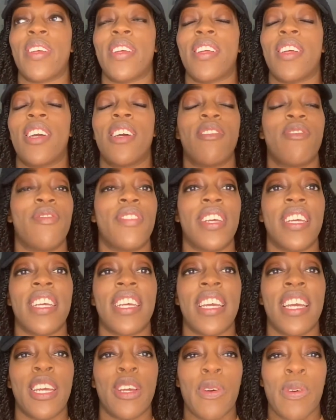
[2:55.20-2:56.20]

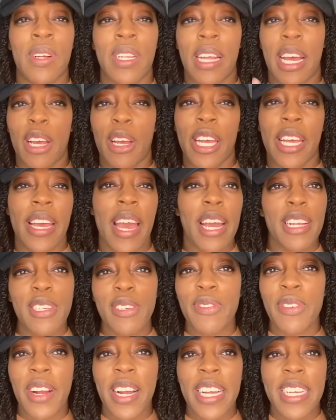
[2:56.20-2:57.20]
convenient or like
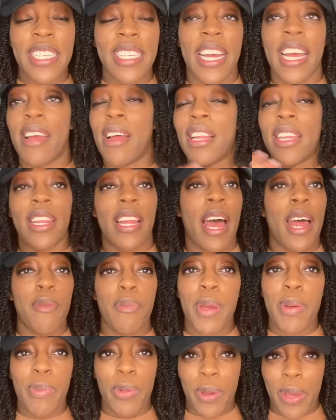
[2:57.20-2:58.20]
catchphrase that a lot of
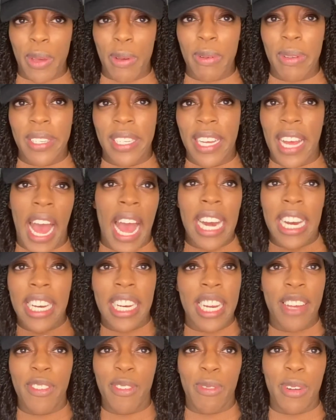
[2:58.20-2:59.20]
people use it. I
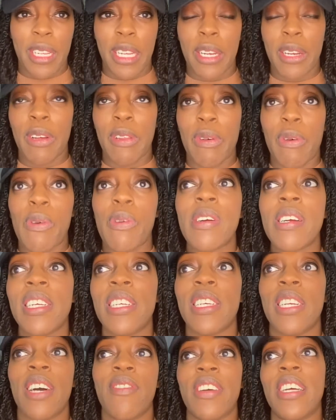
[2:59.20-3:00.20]
didn't even really know the
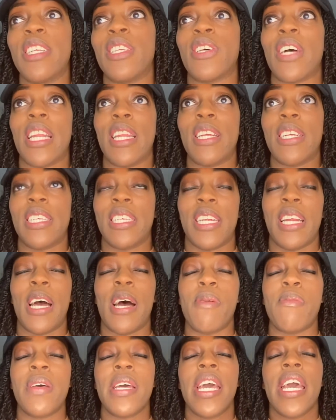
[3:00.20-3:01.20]
origin of it until I looked it
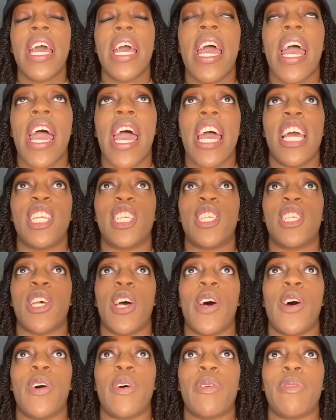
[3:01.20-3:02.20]
up. And
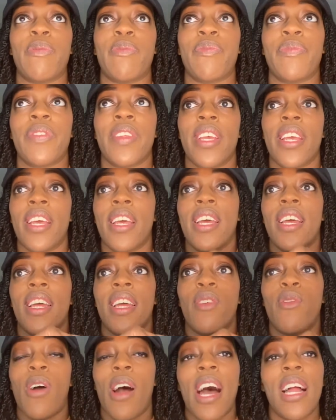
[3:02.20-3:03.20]
so
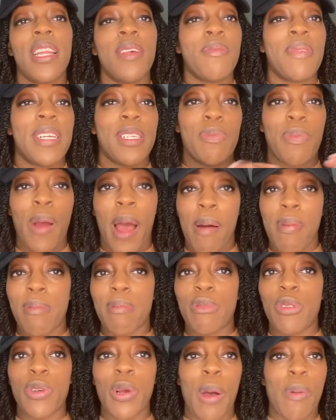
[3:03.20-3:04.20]
Wahala means
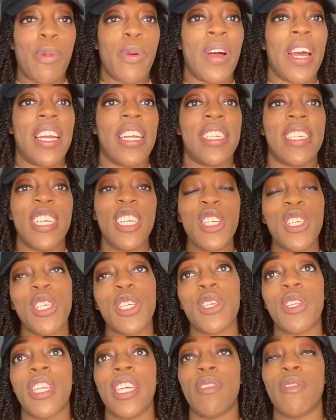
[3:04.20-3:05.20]
problem, trouble, and
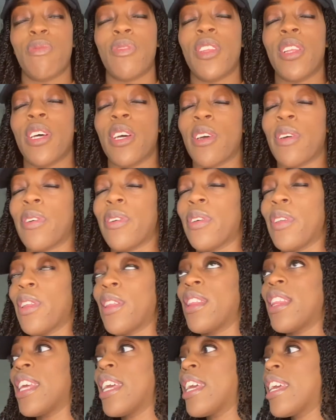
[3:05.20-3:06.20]
essentially the, the,
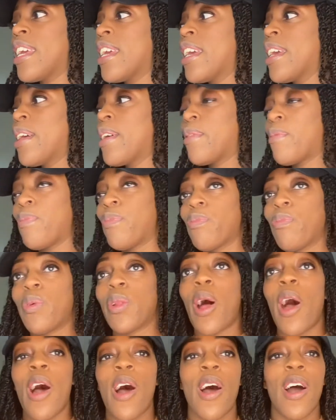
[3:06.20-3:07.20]
the
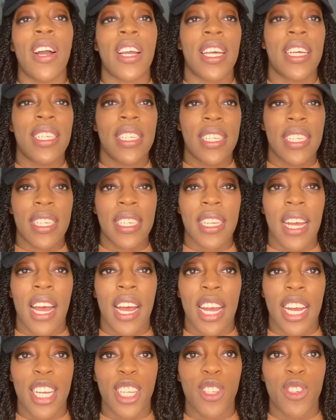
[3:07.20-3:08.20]
blog is
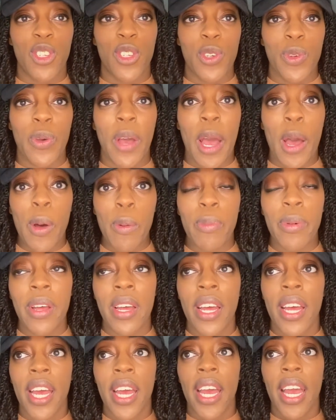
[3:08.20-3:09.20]
designed to help
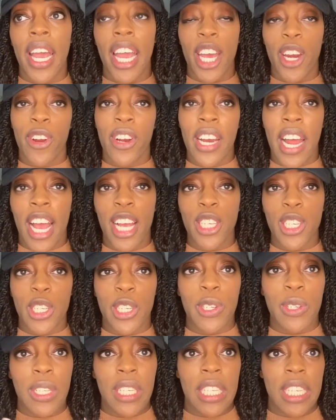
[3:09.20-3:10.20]

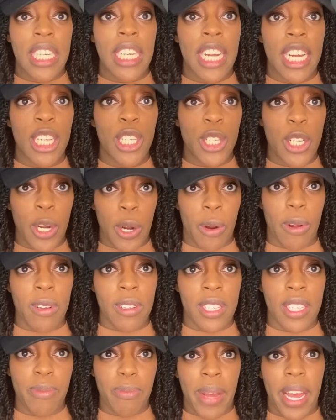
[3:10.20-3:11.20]
international teenage
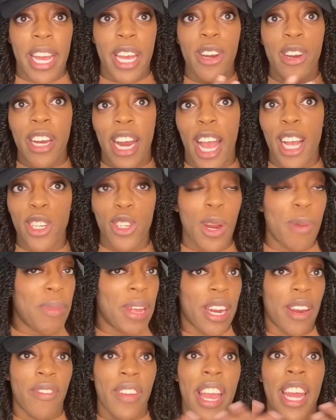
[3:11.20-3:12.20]
girls, and by international I
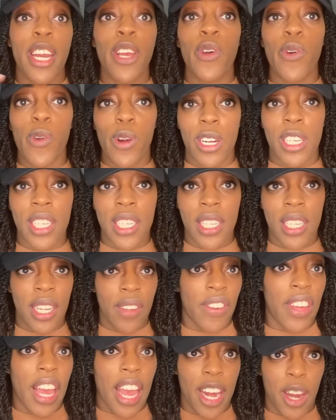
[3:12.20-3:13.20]
mean of any origin
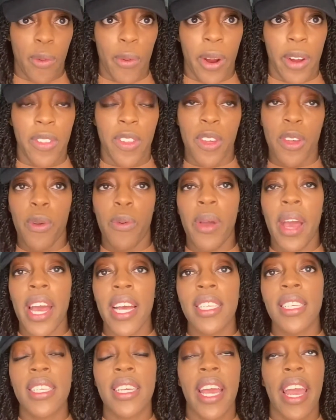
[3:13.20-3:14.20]
living anywhere, the U
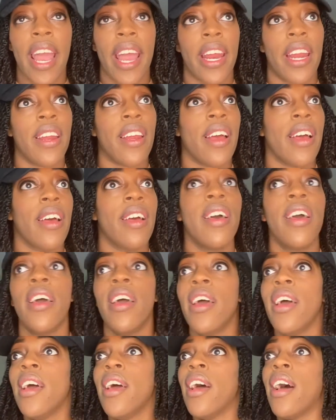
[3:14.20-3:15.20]
S, Canada,
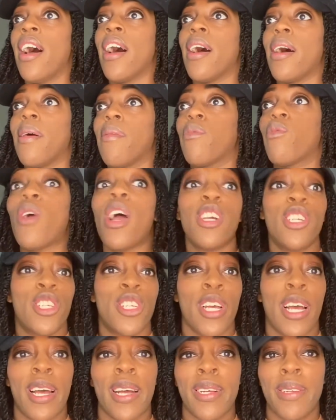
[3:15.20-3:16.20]
um,
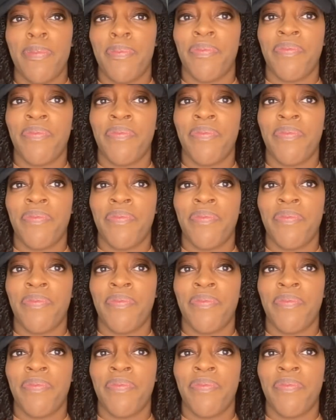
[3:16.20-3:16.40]
Russia,